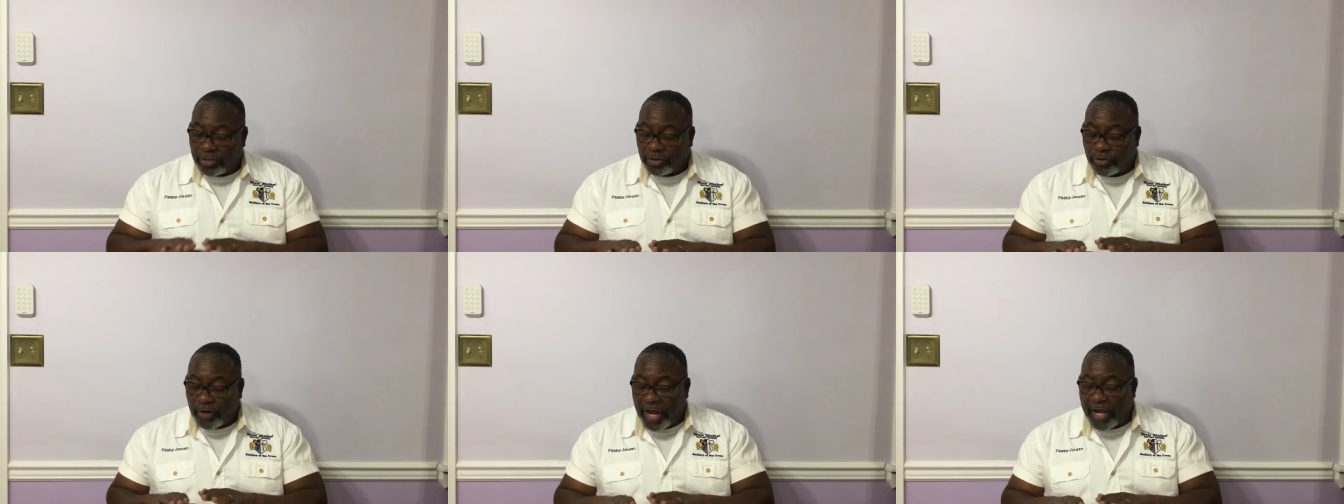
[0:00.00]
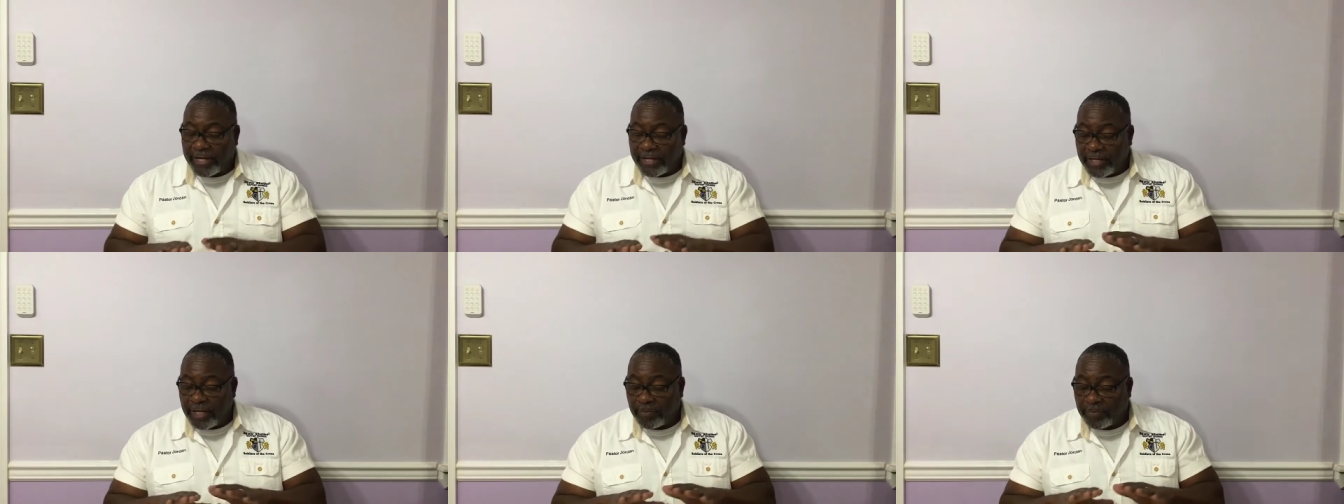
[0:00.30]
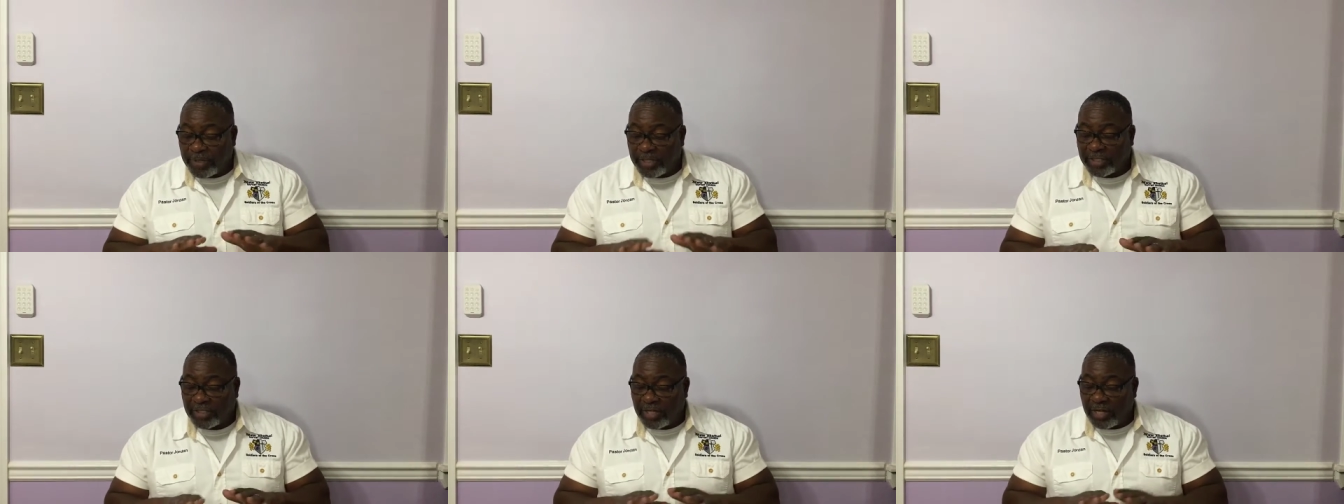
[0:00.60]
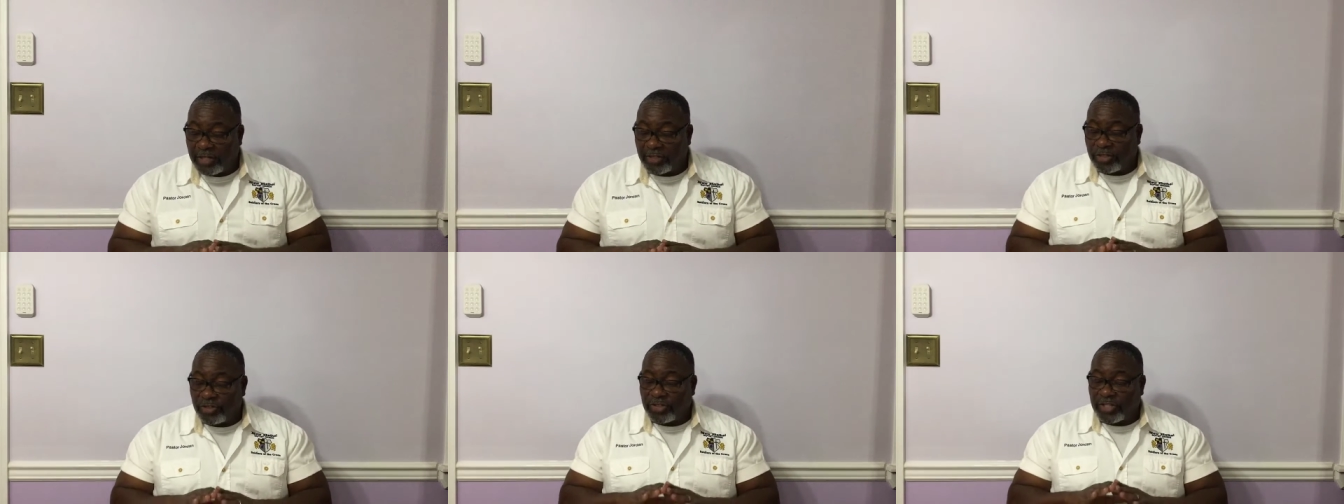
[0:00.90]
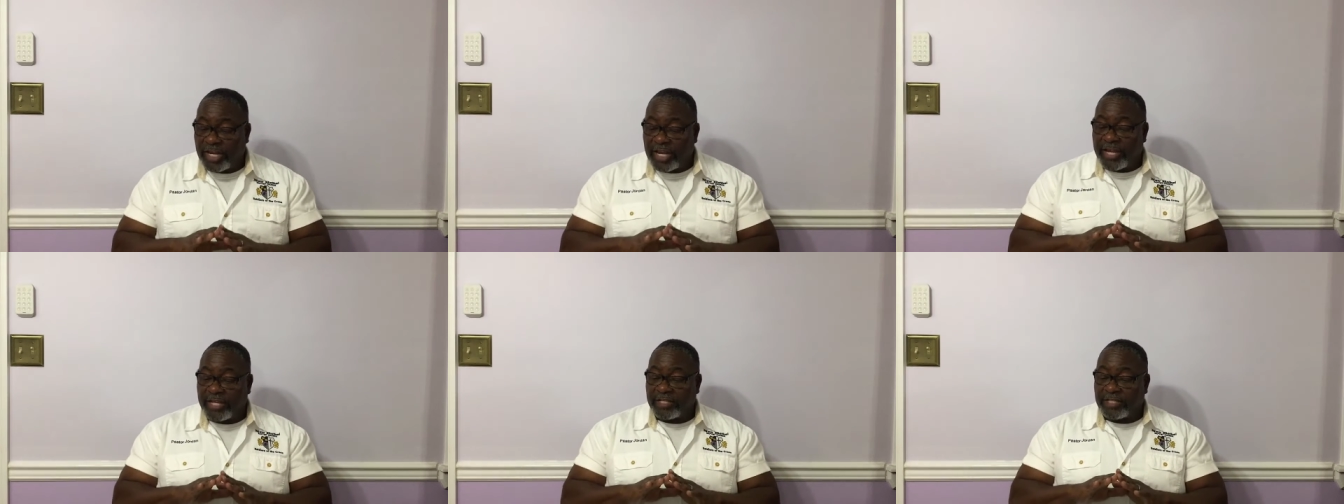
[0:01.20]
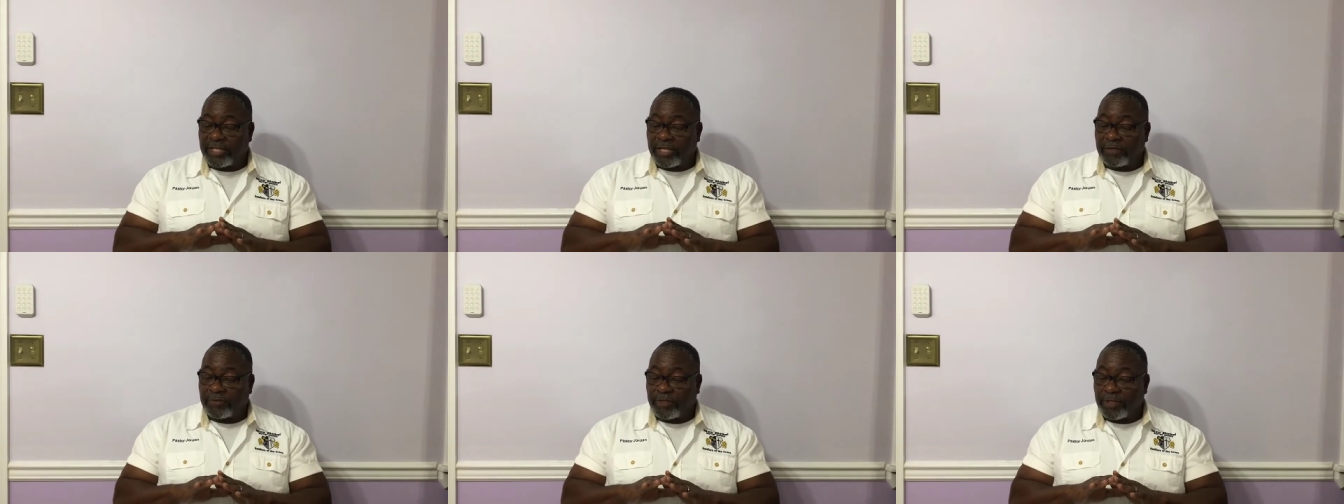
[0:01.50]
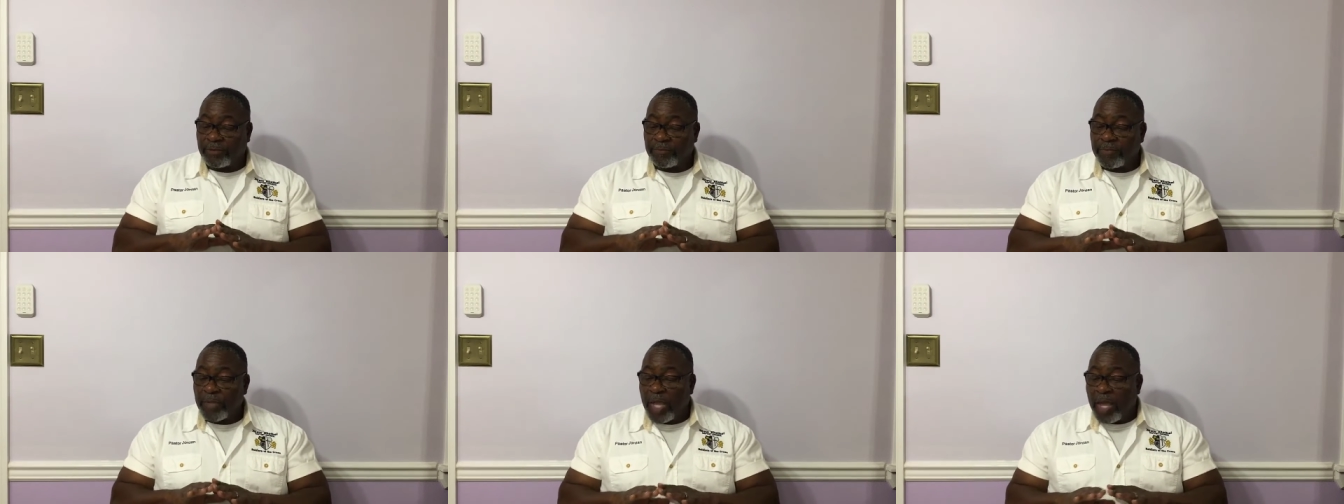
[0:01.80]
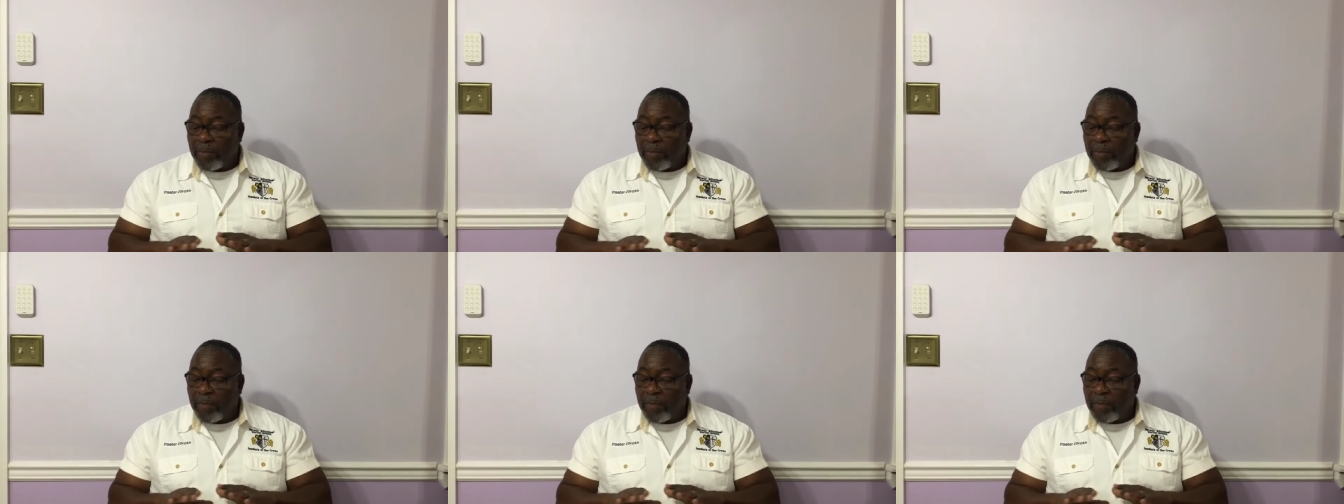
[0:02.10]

trying to help us to understand something.